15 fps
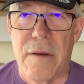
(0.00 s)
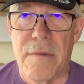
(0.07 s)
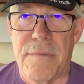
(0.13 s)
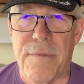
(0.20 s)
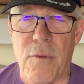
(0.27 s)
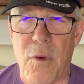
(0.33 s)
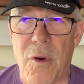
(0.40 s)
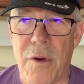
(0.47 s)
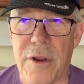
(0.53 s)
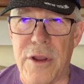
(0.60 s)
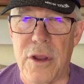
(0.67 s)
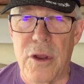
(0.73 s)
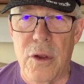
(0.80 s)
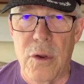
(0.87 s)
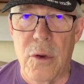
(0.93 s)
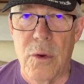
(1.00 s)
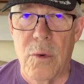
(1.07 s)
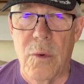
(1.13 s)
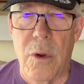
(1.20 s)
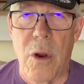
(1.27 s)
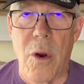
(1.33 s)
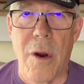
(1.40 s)
for
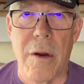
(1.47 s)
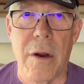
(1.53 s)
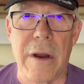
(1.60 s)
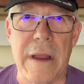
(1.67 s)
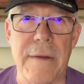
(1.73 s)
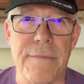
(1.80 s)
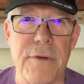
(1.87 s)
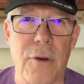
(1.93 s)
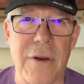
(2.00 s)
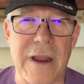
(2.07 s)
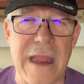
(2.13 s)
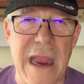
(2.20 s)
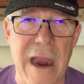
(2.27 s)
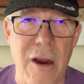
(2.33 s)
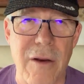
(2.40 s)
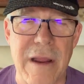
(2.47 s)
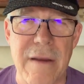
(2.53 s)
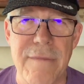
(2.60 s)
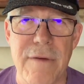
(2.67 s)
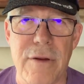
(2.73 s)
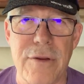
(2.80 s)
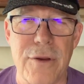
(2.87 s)
you, or if you're a
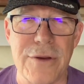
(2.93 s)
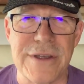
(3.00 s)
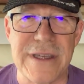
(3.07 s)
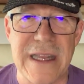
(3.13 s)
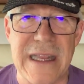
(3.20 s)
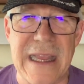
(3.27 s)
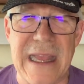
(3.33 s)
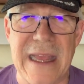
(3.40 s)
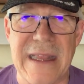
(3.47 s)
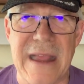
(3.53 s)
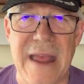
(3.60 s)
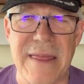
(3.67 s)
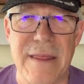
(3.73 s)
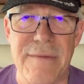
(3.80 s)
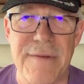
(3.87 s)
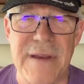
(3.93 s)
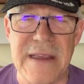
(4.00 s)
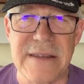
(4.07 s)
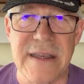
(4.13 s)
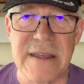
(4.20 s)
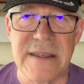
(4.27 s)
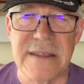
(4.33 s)
caregiver and you're sitting in on the
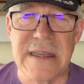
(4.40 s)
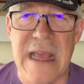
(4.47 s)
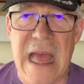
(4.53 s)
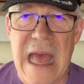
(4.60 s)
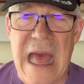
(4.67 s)
visits,